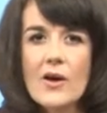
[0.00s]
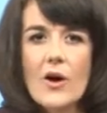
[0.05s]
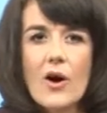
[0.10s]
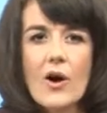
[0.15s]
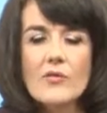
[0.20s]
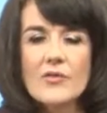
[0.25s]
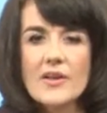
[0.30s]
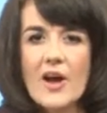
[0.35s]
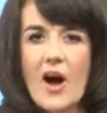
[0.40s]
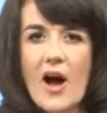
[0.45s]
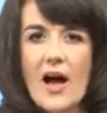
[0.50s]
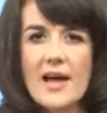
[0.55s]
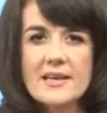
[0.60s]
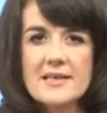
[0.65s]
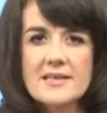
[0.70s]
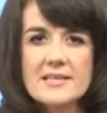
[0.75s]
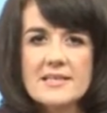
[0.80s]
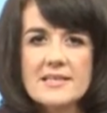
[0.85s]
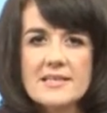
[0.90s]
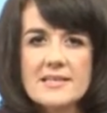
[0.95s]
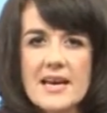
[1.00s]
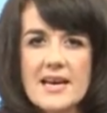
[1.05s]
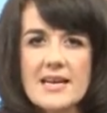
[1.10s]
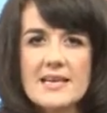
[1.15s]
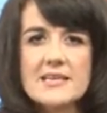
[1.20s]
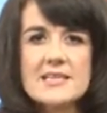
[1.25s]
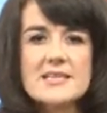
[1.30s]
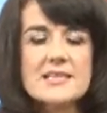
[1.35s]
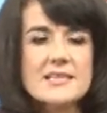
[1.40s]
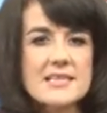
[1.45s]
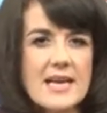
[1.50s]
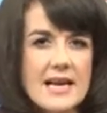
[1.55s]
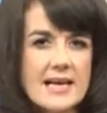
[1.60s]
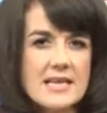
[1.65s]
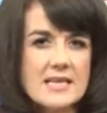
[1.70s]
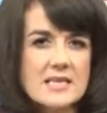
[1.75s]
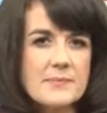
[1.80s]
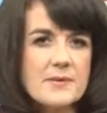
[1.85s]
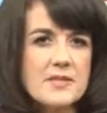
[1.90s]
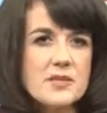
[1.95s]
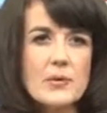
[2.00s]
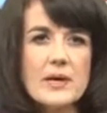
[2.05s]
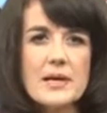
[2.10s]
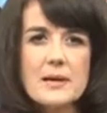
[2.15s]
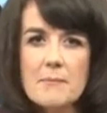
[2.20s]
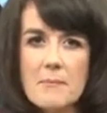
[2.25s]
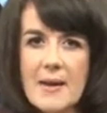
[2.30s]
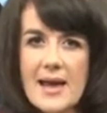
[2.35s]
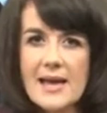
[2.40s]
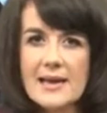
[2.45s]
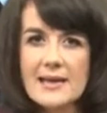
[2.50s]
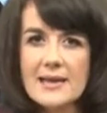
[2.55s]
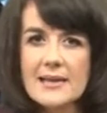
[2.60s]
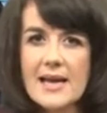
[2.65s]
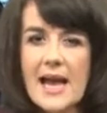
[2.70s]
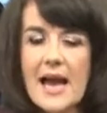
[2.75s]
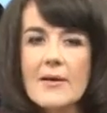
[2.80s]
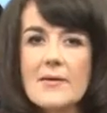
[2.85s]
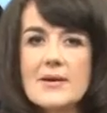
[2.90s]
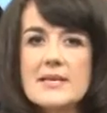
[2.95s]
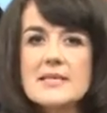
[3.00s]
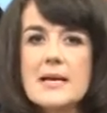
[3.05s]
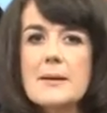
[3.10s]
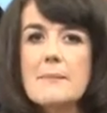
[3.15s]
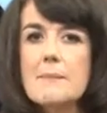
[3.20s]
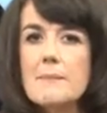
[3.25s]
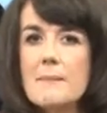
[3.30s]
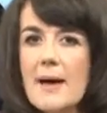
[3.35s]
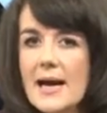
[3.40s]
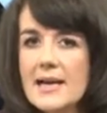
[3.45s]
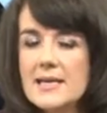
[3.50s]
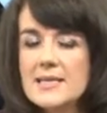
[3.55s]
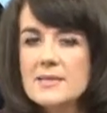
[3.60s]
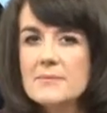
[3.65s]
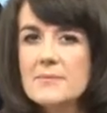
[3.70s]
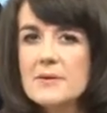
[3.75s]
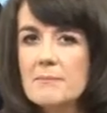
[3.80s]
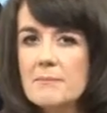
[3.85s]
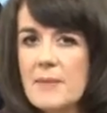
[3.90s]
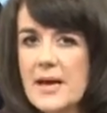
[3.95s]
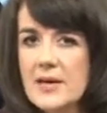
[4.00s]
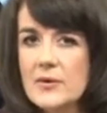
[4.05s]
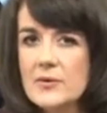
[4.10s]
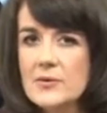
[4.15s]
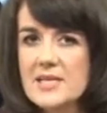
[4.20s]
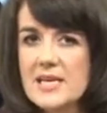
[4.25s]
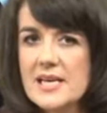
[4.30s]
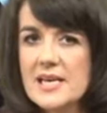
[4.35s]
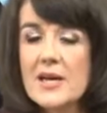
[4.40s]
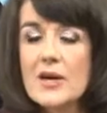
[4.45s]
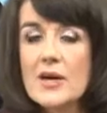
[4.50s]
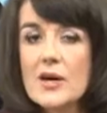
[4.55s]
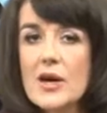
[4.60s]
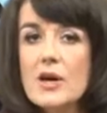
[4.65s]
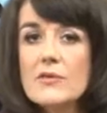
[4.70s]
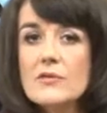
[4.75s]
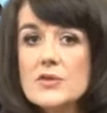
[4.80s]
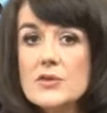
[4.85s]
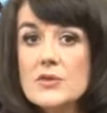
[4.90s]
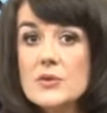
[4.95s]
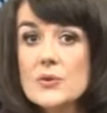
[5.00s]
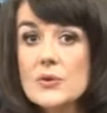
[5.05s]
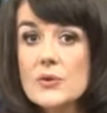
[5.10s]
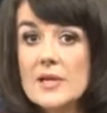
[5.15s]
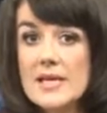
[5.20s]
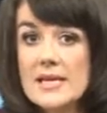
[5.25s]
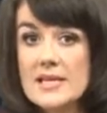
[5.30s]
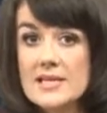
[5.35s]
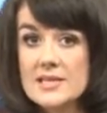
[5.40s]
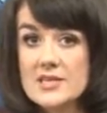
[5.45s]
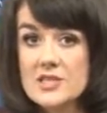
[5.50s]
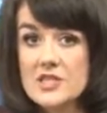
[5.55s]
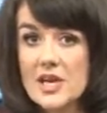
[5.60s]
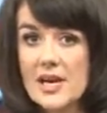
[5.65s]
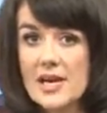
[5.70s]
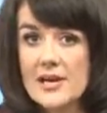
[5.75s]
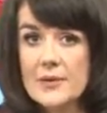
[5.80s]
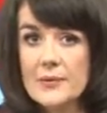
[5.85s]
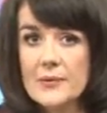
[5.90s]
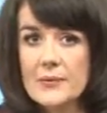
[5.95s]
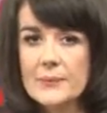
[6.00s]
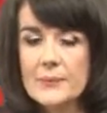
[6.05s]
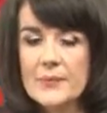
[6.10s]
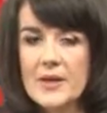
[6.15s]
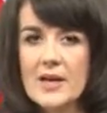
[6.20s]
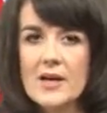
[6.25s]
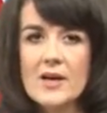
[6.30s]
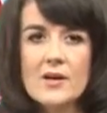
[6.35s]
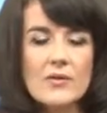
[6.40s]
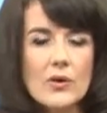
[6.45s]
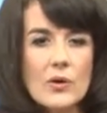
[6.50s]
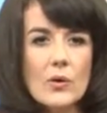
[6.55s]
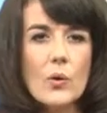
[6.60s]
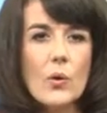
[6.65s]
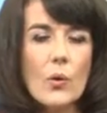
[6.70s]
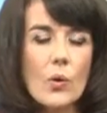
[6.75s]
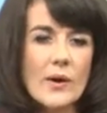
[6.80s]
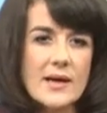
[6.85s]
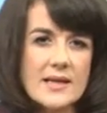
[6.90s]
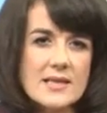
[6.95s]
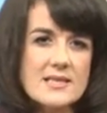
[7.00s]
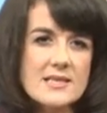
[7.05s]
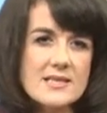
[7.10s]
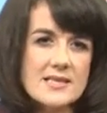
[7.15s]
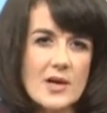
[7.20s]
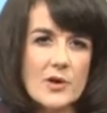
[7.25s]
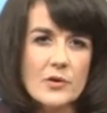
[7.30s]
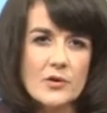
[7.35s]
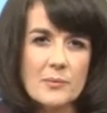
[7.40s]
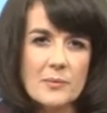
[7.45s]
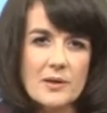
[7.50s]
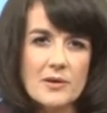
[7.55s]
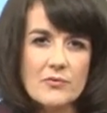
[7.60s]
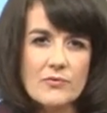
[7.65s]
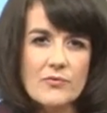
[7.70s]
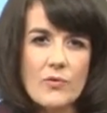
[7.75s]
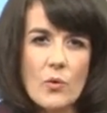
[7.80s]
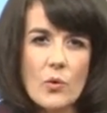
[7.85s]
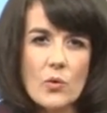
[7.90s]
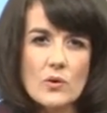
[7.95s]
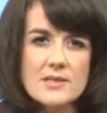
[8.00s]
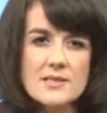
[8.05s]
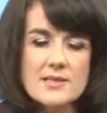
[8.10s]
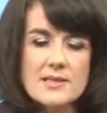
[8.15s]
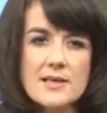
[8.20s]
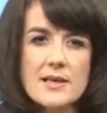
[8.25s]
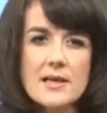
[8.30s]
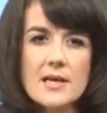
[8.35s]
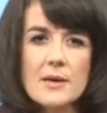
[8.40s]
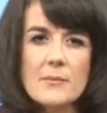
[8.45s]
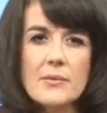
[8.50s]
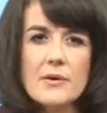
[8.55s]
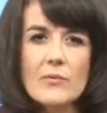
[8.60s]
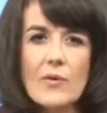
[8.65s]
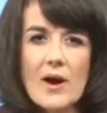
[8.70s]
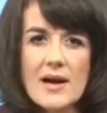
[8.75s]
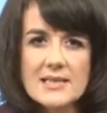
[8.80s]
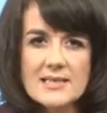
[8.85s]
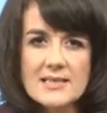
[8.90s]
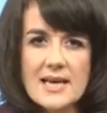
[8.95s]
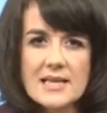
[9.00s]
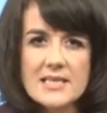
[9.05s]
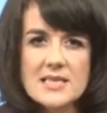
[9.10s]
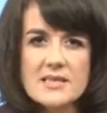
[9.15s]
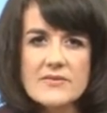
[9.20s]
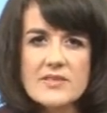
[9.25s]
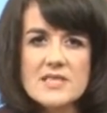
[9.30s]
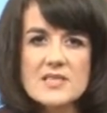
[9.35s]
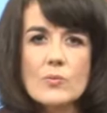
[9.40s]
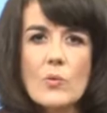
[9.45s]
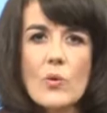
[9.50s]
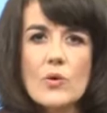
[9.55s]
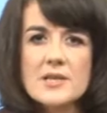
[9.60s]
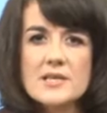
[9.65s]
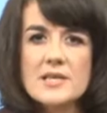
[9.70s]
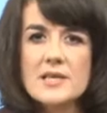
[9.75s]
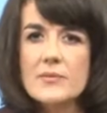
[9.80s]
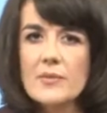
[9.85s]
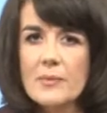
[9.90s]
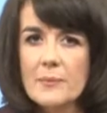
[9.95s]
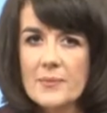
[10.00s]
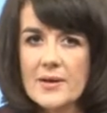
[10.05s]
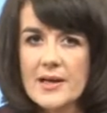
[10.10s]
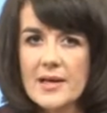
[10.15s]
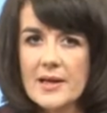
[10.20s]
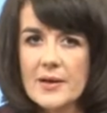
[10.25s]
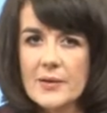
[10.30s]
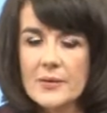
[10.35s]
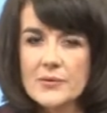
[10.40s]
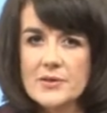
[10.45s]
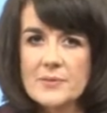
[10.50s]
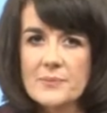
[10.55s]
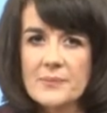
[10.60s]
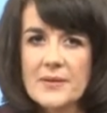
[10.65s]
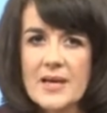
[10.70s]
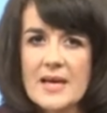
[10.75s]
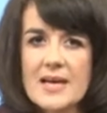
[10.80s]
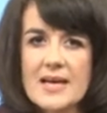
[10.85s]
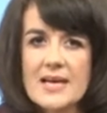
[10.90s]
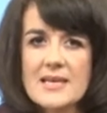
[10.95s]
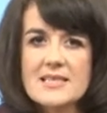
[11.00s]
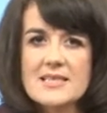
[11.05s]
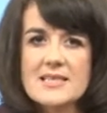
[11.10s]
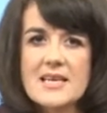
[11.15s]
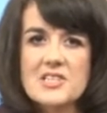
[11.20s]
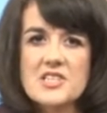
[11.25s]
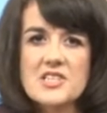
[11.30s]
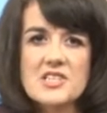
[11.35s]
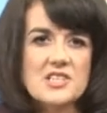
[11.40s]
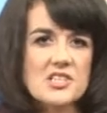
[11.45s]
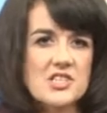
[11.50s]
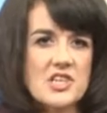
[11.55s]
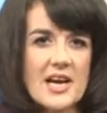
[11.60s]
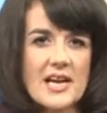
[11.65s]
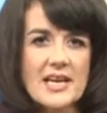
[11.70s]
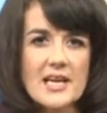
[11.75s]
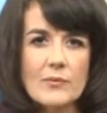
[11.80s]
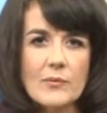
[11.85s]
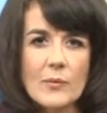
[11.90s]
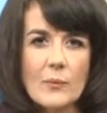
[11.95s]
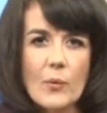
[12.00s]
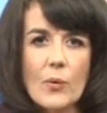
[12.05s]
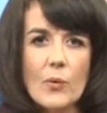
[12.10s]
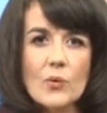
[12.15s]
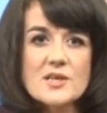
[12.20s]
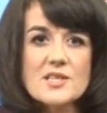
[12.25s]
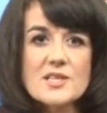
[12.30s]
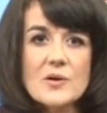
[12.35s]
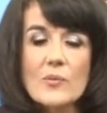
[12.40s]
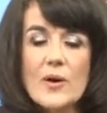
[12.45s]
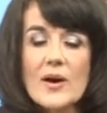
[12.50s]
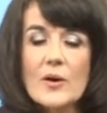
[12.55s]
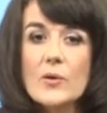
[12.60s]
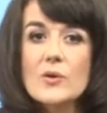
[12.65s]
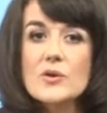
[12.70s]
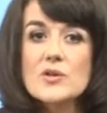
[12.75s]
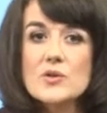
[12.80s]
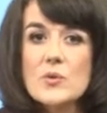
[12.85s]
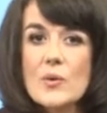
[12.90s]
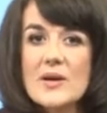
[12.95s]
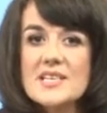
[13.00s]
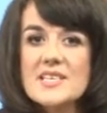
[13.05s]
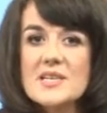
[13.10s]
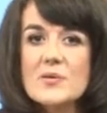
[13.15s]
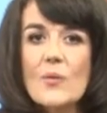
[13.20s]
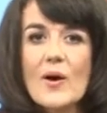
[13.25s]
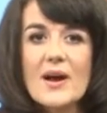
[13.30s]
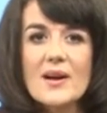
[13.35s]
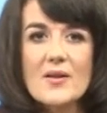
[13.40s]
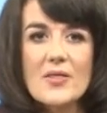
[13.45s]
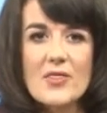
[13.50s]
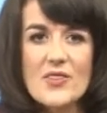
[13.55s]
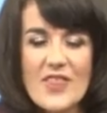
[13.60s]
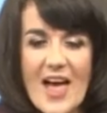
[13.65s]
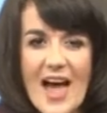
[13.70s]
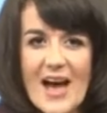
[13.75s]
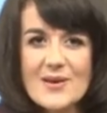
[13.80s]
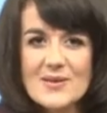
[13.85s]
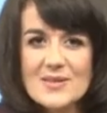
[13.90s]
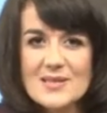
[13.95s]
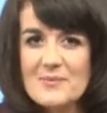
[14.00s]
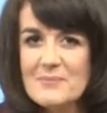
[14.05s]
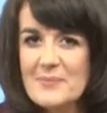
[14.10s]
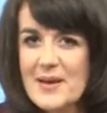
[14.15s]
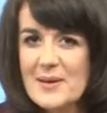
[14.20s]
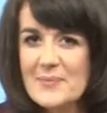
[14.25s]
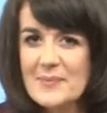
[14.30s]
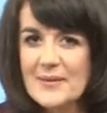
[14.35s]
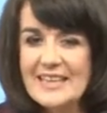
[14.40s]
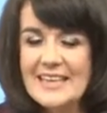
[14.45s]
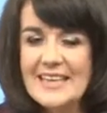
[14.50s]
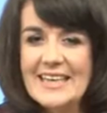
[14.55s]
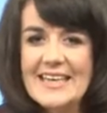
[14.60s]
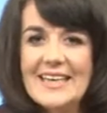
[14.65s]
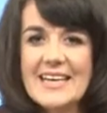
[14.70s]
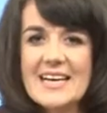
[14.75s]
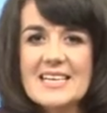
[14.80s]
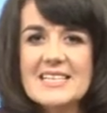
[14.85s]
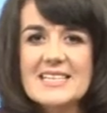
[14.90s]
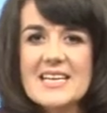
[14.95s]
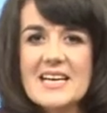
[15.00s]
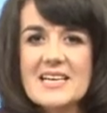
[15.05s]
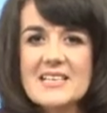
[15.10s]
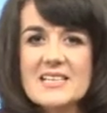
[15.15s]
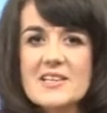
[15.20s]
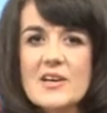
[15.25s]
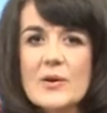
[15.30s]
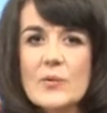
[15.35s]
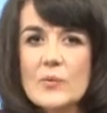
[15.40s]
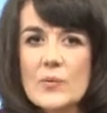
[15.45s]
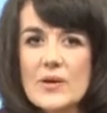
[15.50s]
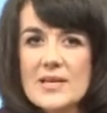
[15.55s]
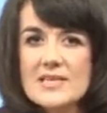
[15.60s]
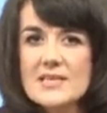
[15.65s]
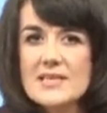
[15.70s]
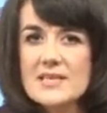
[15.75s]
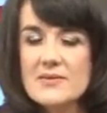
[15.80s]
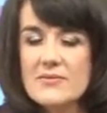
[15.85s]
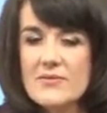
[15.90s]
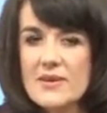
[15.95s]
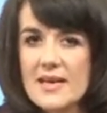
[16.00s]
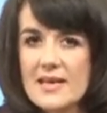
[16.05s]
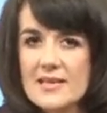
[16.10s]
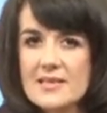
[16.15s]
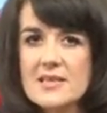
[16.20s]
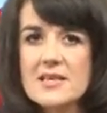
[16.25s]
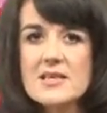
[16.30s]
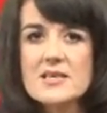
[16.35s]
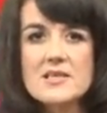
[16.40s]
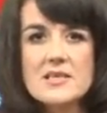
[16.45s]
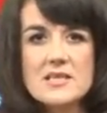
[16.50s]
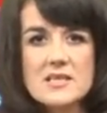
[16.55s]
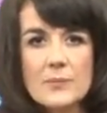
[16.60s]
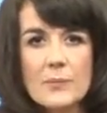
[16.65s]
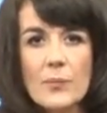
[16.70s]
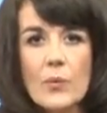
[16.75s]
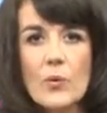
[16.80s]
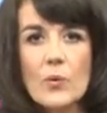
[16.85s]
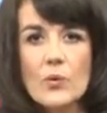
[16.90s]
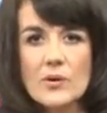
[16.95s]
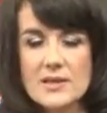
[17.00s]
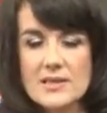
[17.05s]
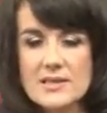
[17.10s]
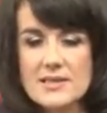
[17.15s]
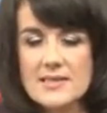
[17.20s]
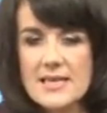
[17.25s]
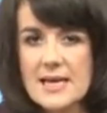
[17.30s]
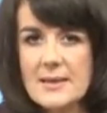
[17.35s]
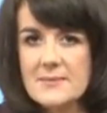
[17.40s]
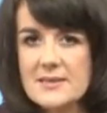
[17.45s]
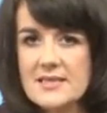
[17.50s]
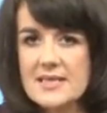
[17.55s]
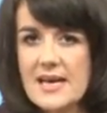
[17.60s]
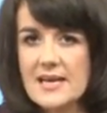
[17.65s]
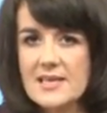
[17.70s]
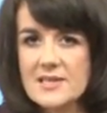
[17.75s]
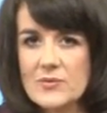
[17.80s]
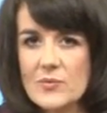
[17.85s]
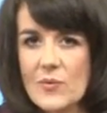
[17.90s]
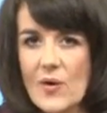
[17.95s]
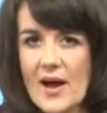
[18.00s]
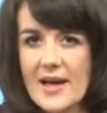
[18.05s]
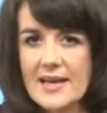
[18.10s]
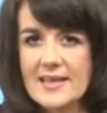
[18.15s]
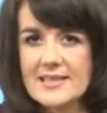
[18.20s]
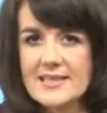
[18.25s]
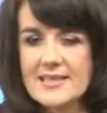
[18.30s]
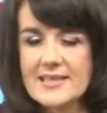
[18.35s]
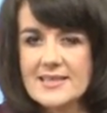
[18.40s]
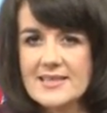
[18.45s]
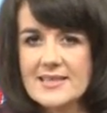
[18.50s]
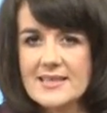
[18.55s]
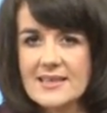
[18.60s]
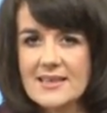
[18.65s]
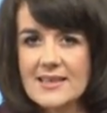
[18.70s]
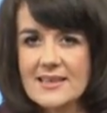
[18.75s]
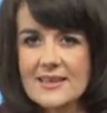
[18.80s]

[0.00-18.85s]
On the island state, sex between men carries a maximum penalty of two years' jail. The law is seldom enforced, but rights activists want it repealed. As Satish Cheney reports, a record 21,000 people attended a recent event to support same sex rights.